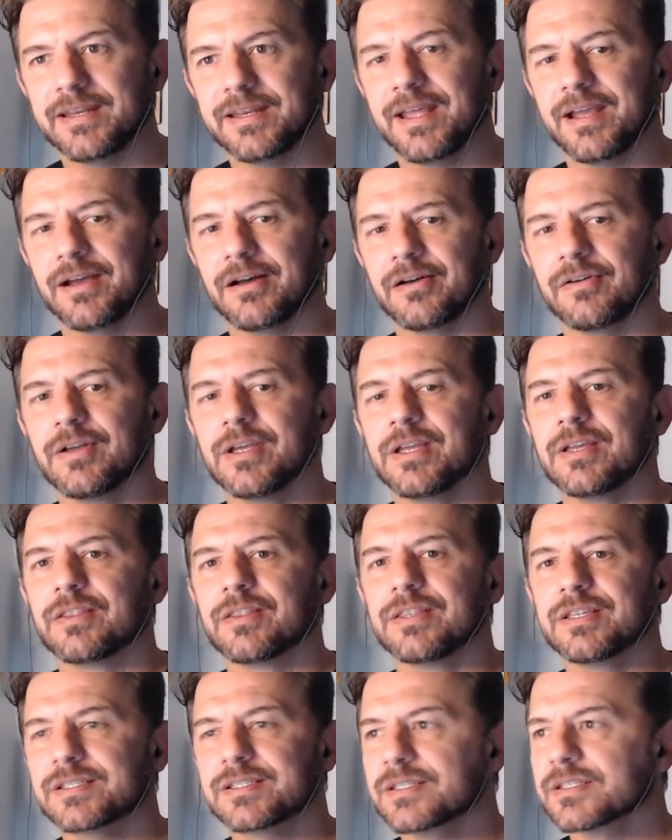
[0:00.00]
Now,
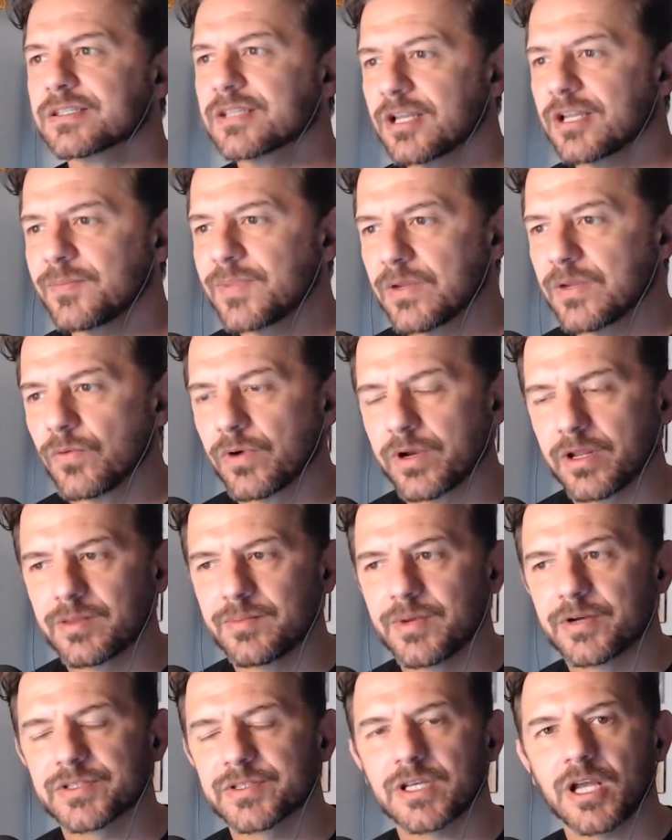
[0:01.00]
this is going to be one of the
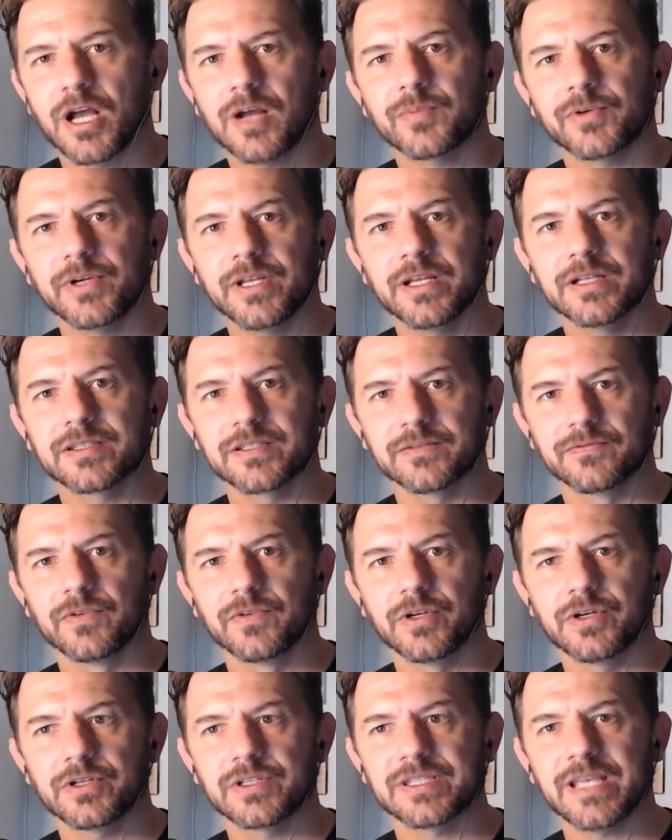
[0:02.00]
most comprehensive
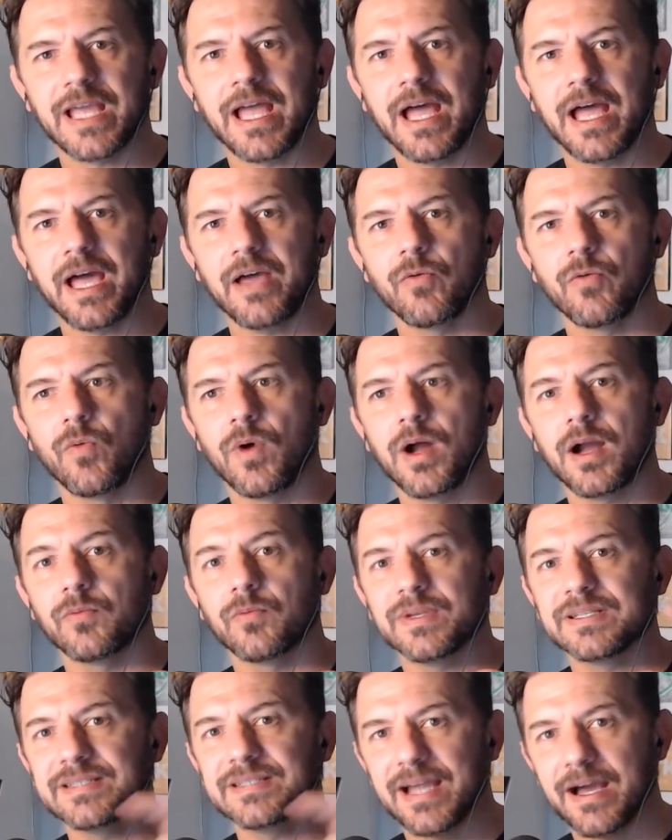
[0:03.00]
looks at why
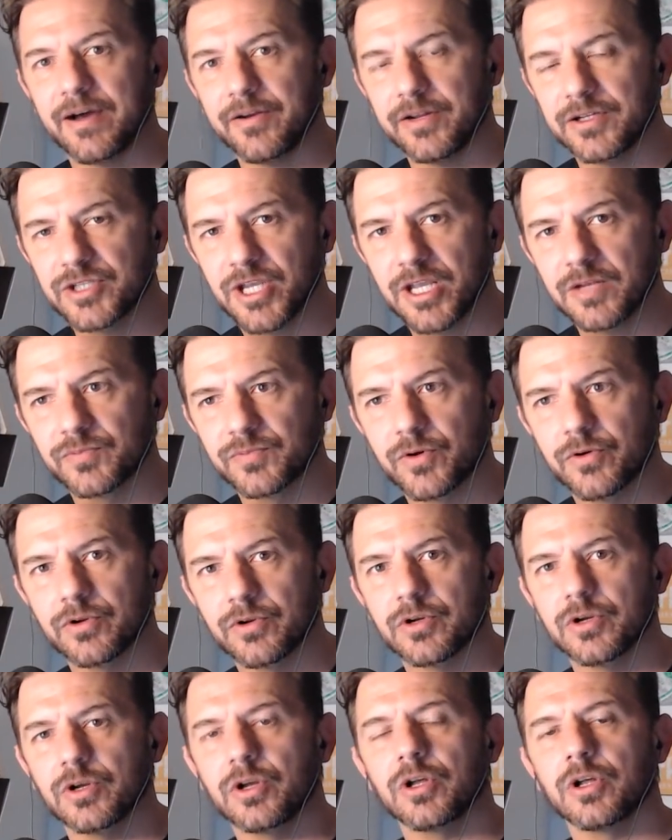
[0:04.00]
we doubted Jade
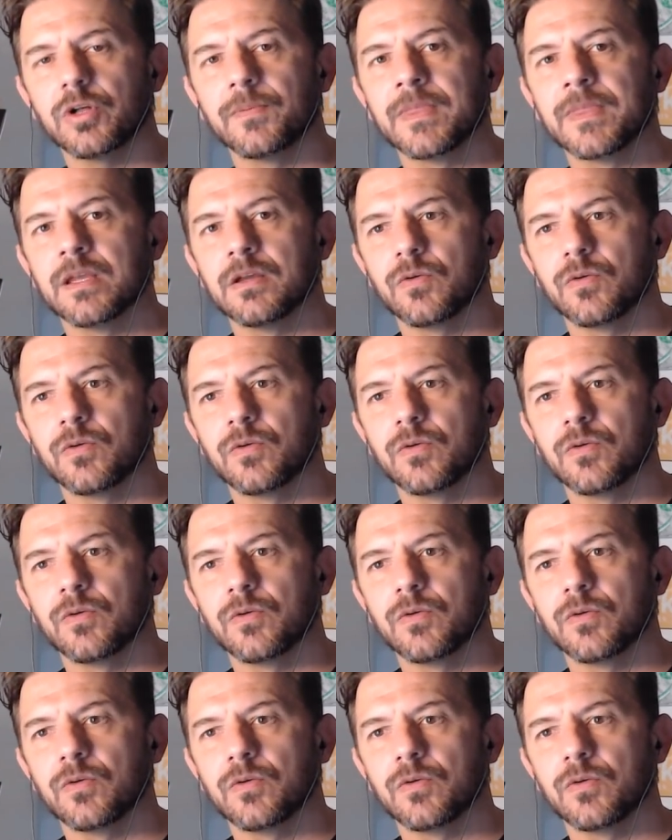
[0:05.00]
Protocol,